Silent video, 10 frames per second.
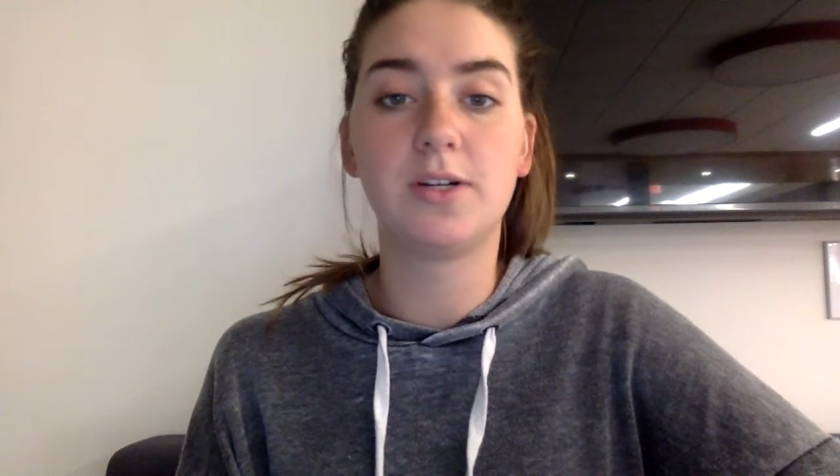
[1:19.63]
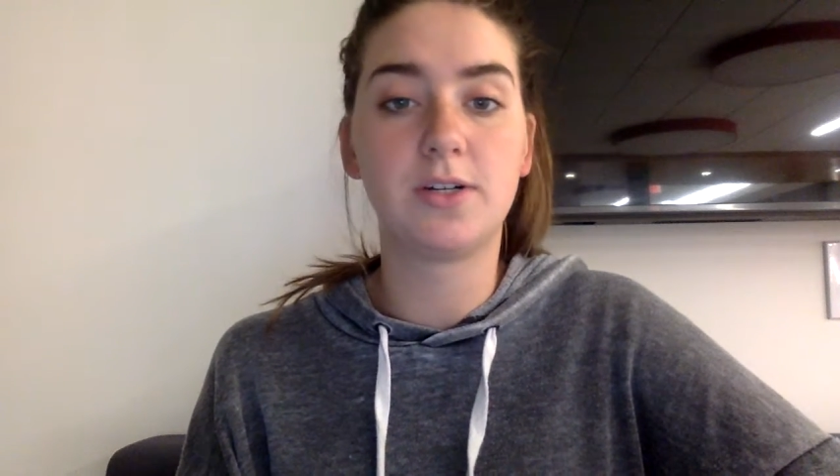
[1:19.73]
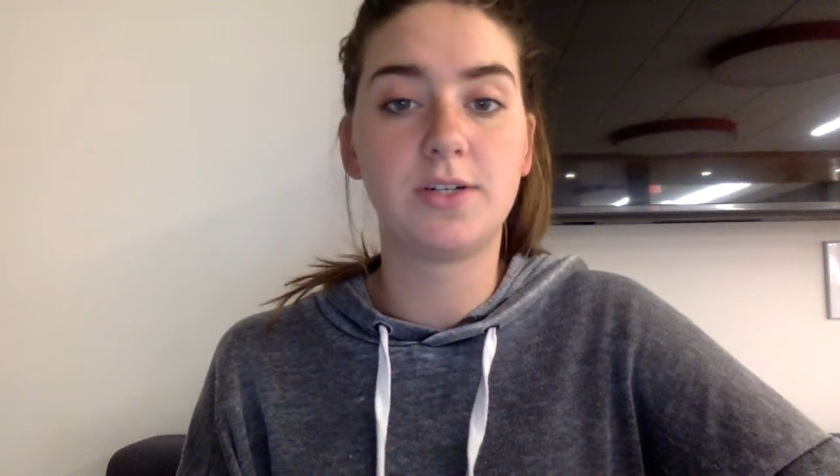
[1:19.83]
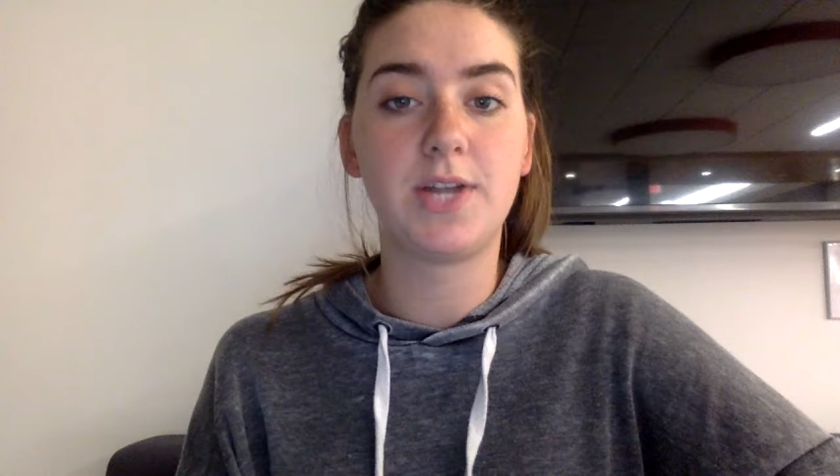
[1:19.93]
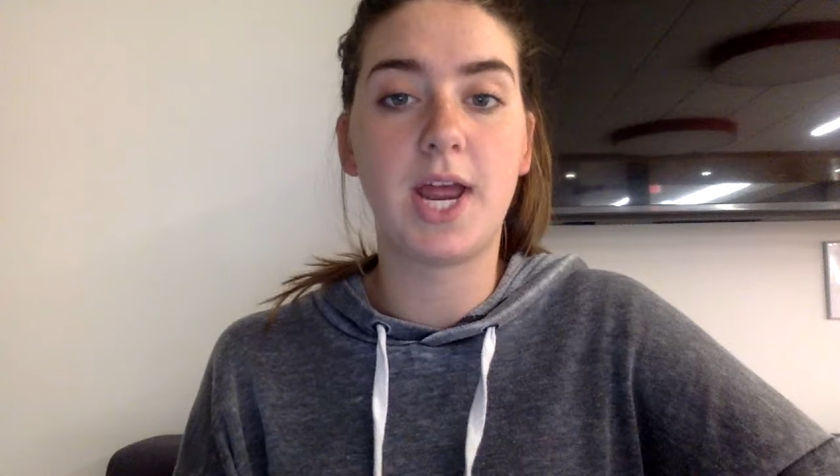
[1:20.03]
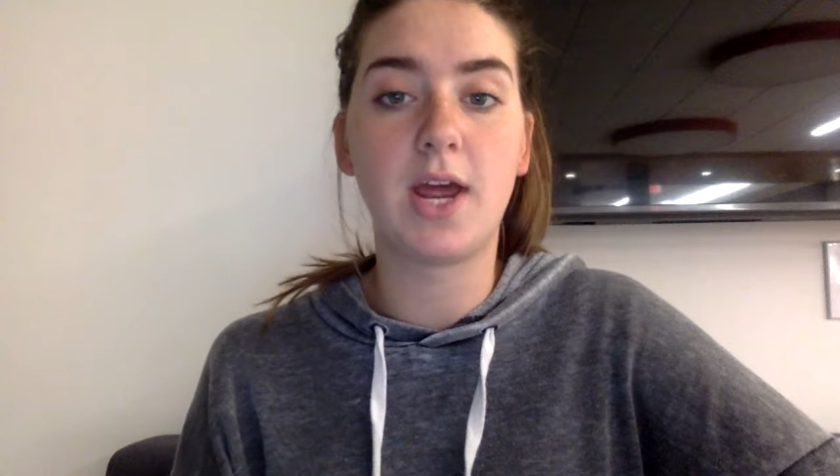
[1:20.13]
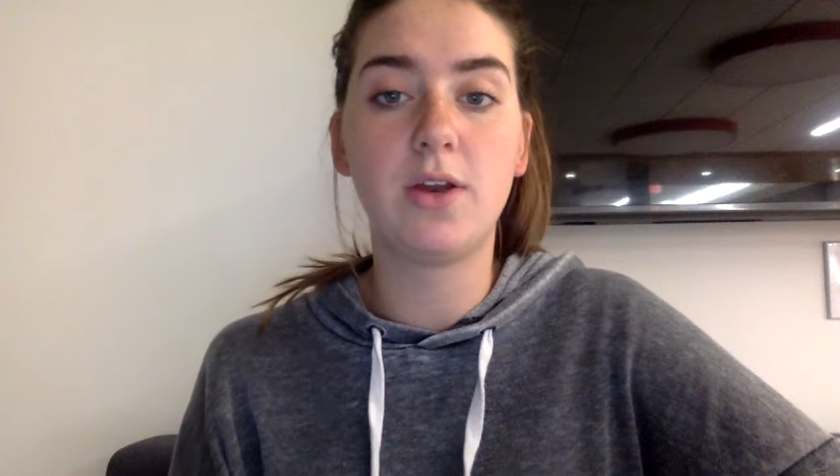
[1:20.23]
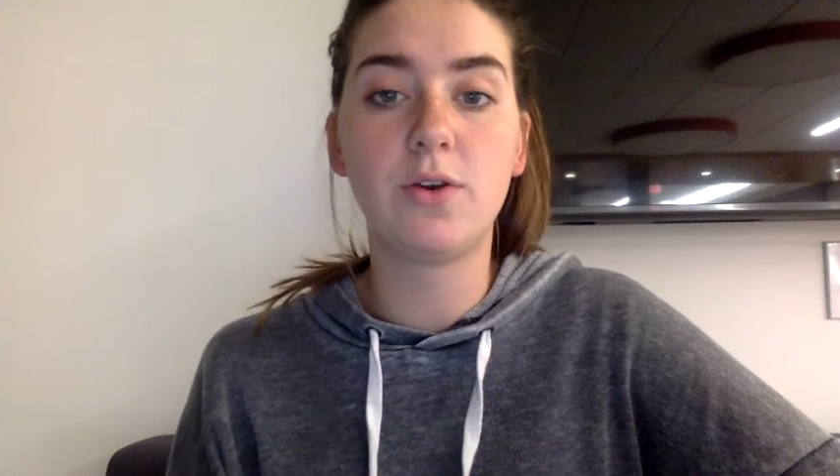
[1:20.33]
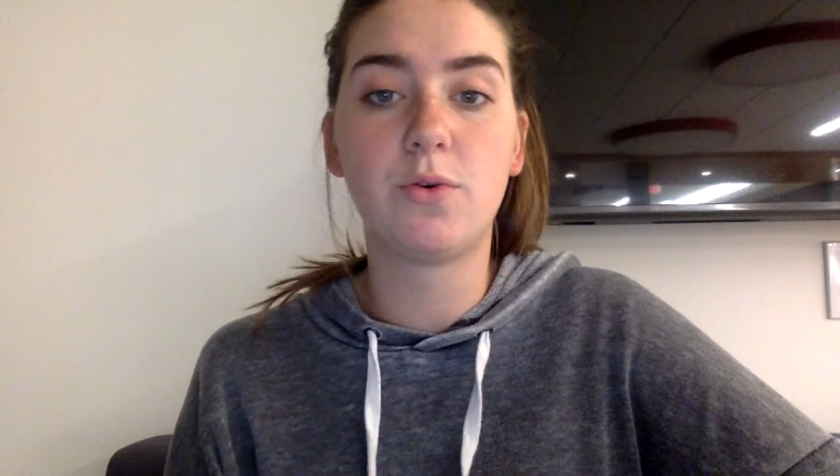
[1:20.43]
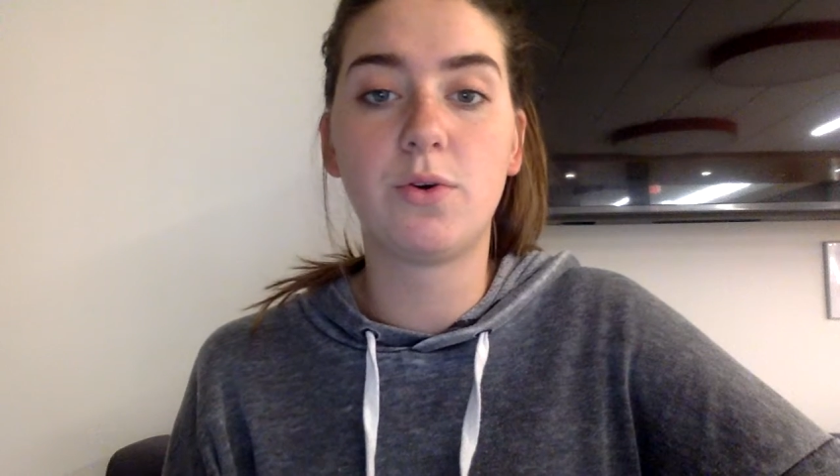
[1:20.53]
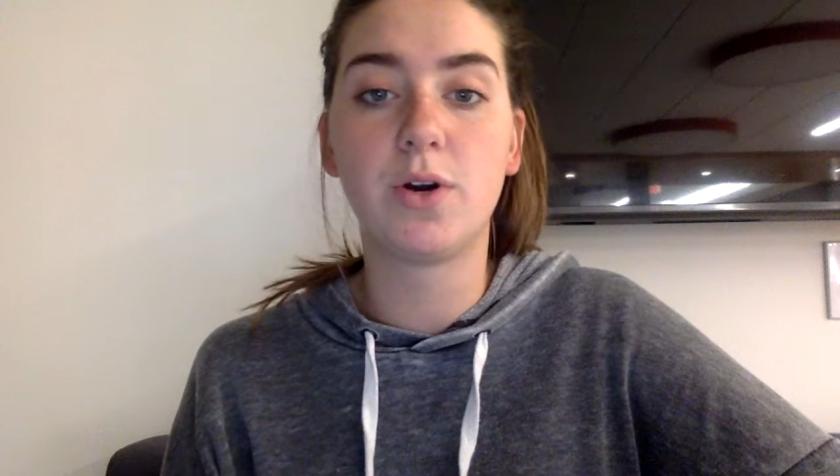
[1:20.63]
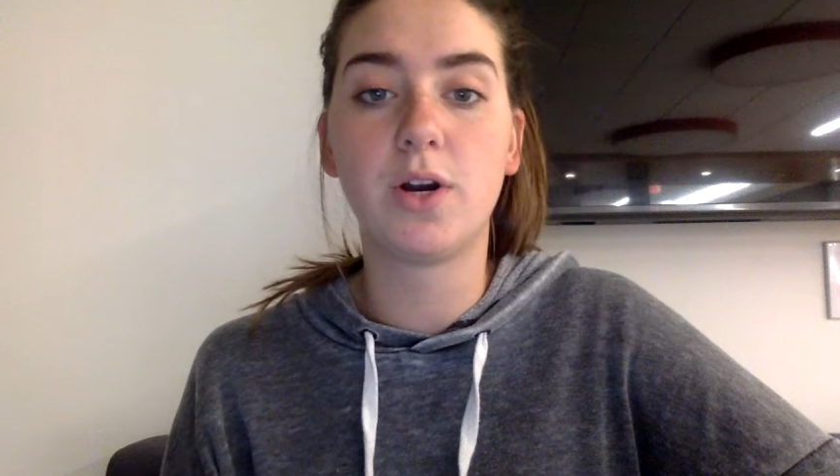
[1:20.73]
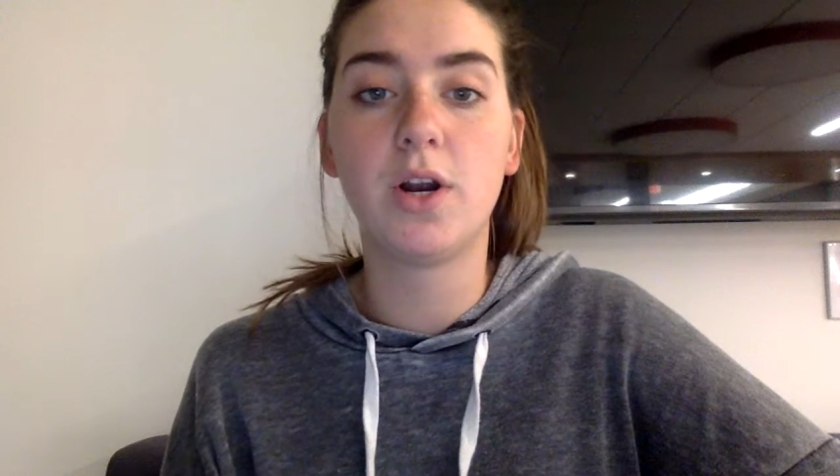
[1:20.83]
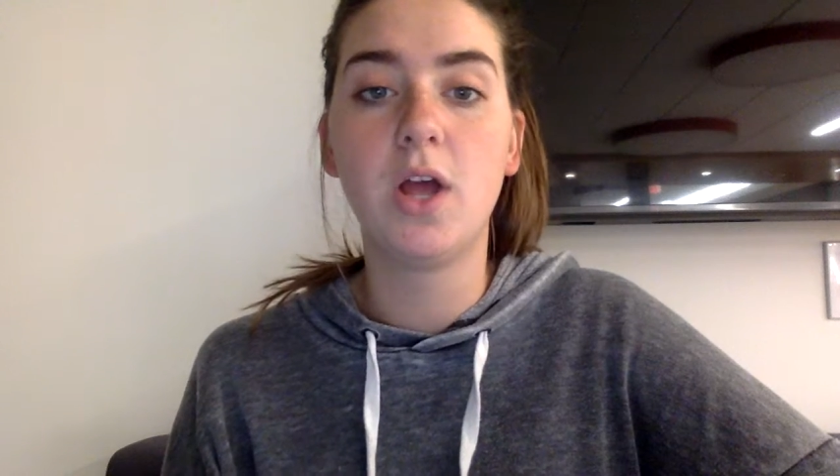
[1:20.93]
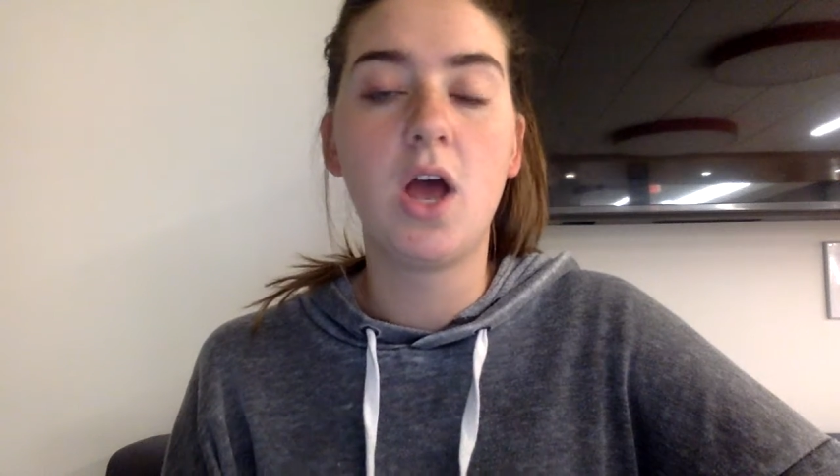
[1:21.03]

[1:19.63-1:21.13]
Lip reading: understand or